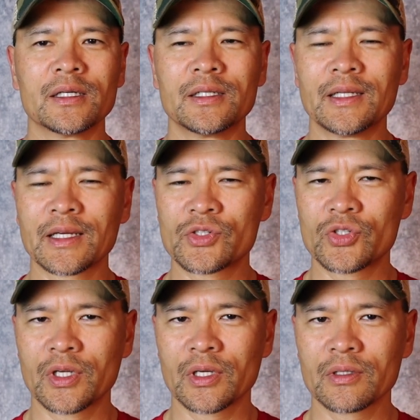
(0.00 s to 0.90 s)
next
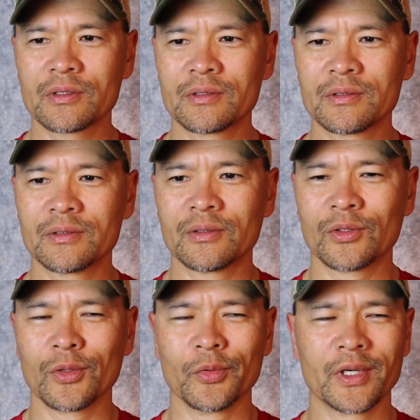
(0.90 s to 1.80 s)
year,
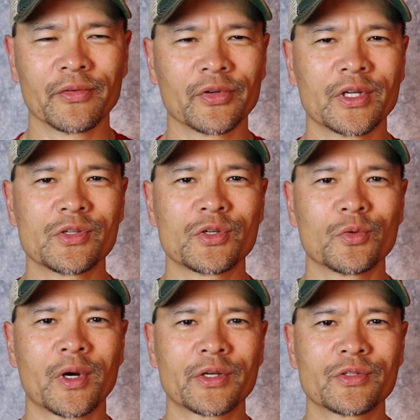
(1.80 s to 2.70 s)
or whenever it is you
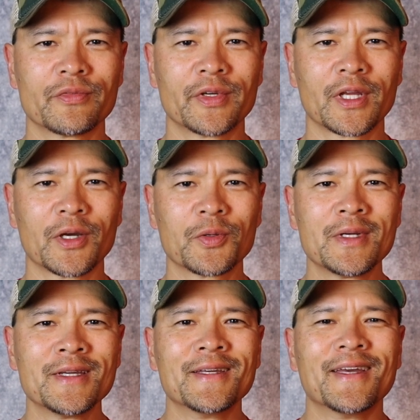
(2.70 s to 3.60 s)
watch the video,
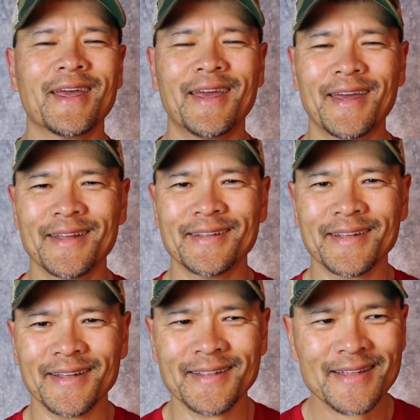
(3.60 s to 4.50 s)

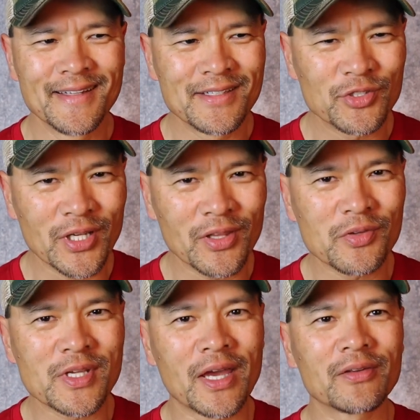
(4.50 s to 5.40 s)
and check
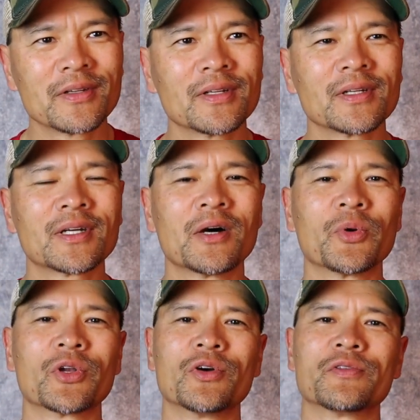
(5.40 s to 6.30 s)
those out. Come
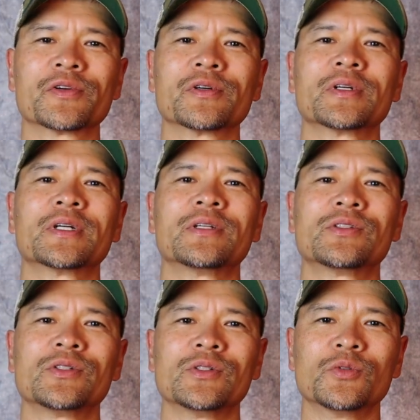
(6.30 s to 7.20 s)
on over
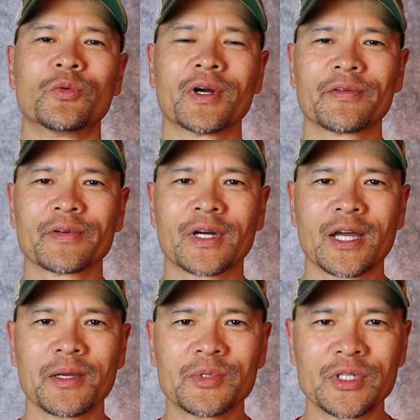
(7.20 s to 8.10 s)
to wherever
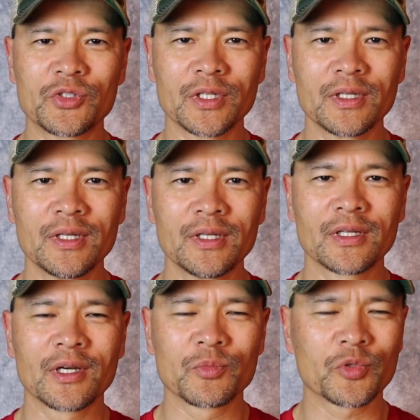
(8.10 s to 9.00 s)
I am teaching.
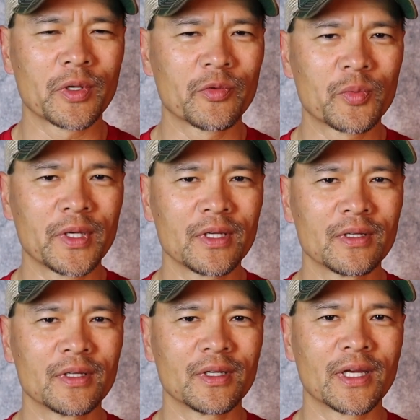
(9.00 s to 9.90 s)
Come train with me.
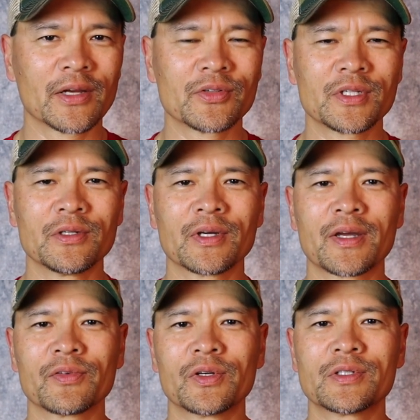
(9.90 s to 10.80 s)
Guarantee you'll
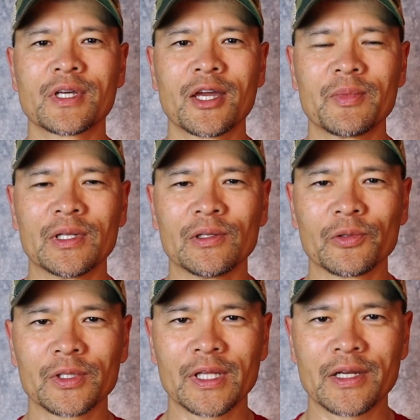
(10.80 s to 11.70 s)
have a good time and
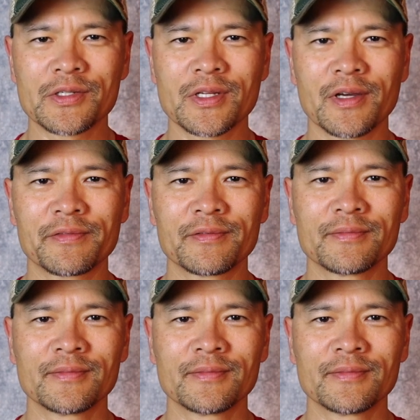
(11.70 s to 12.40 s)
learn a lot of stuff.